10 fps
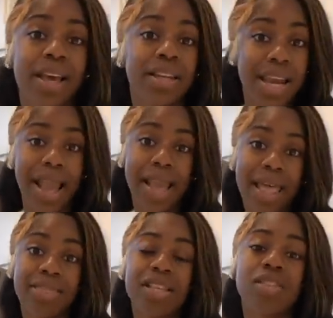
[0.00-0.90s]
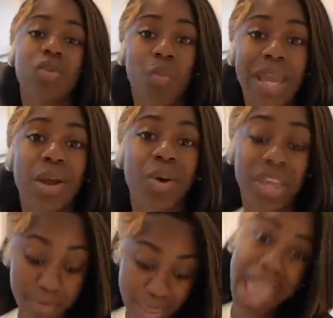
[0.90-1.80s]
that I got this waiting on
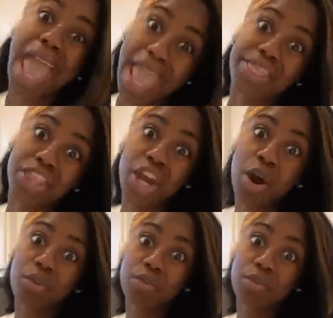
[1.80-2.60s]
him at the door,